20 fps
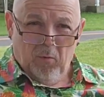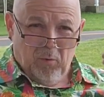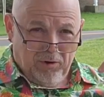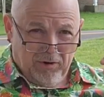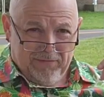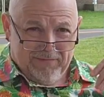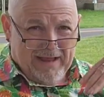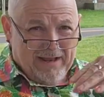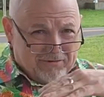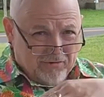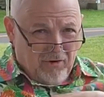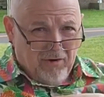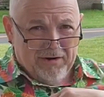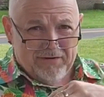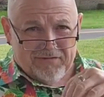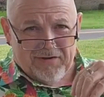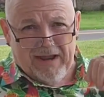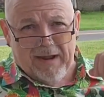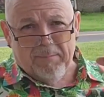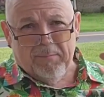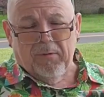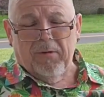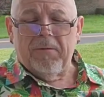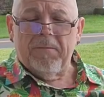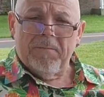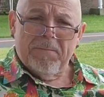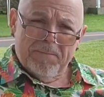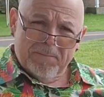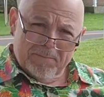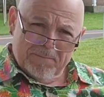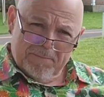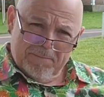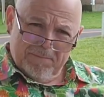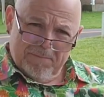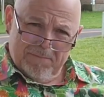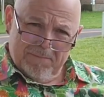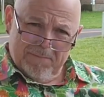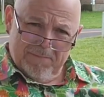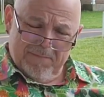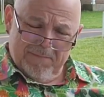where that's our example.
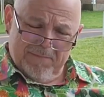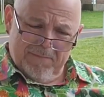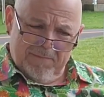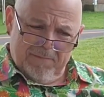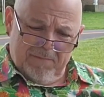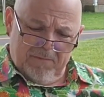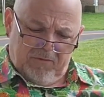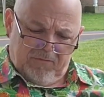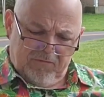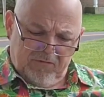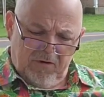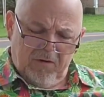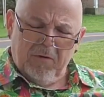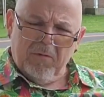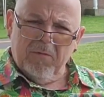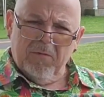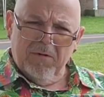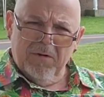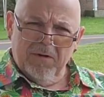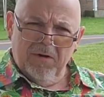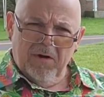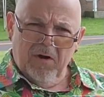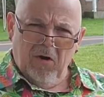So,